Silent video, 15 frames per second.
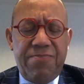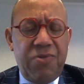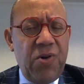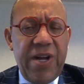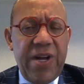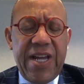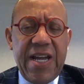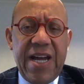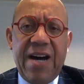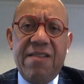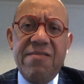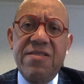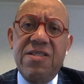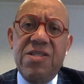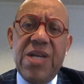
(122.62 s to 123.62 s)
pointing
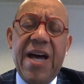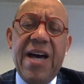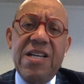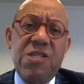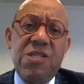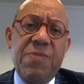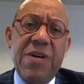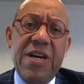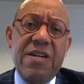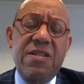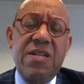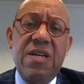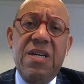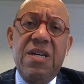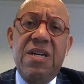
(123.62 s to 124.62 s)
out this
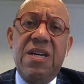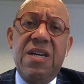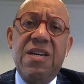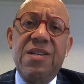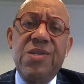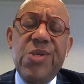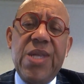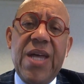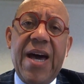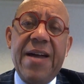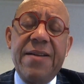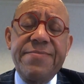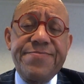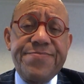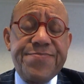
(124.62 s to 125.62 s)
aspect is that